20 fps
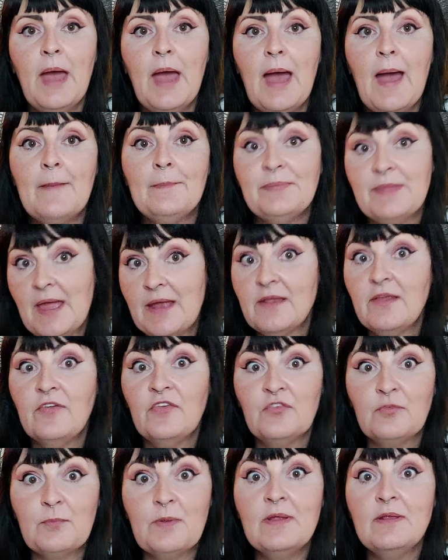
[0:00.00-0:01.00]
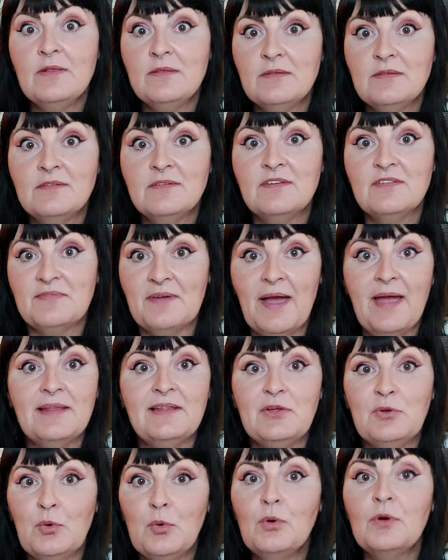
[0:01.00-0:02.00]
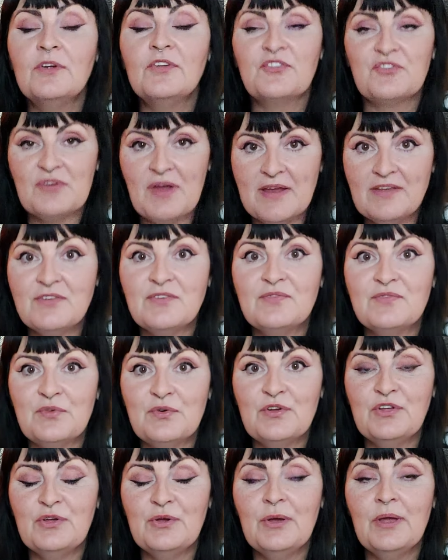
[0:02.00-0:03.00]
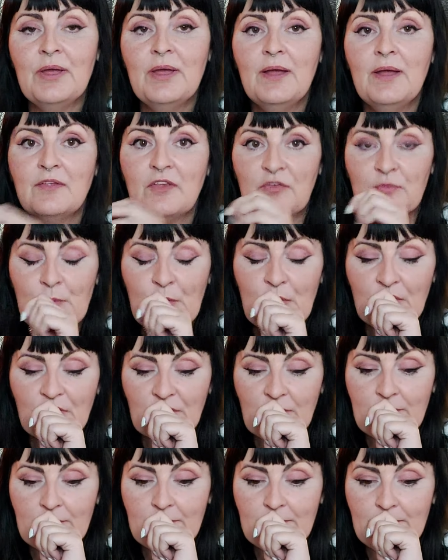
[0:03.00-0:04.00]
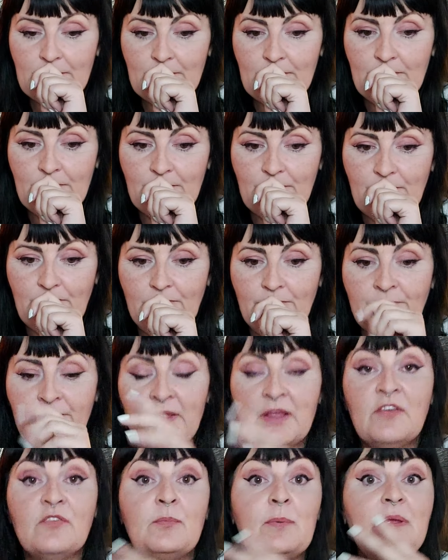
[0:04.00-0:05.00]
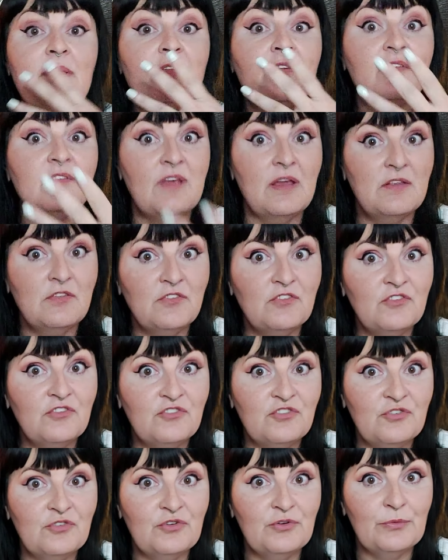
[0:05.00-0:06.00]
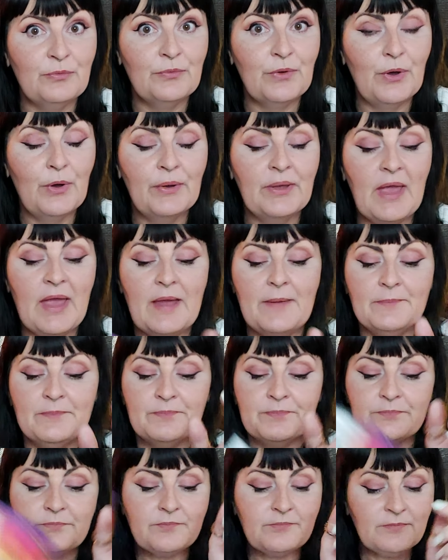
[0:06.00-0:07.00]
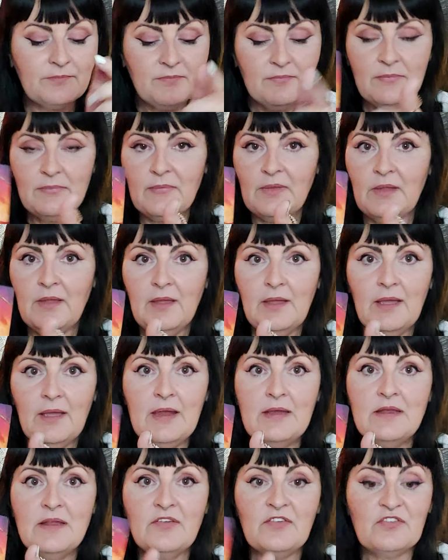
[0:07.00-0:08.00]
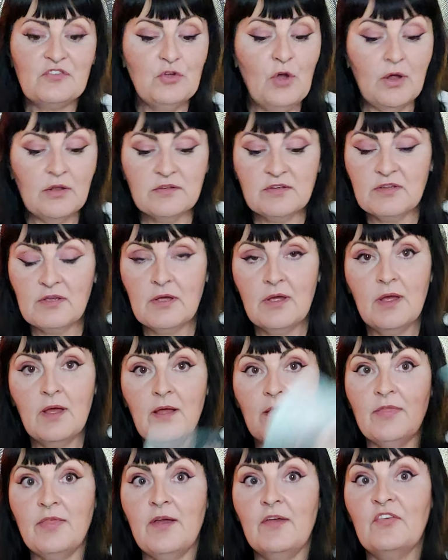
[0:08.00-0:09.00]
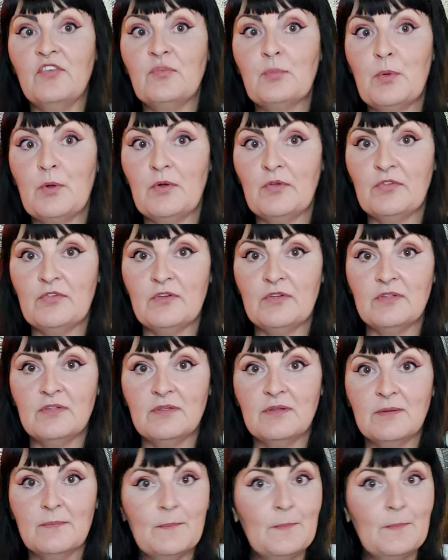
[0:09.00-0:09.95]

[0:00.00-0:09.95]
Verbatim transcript: um, that is being divinely orchestrated for you. This person is being sent to you, okay? It is not this person.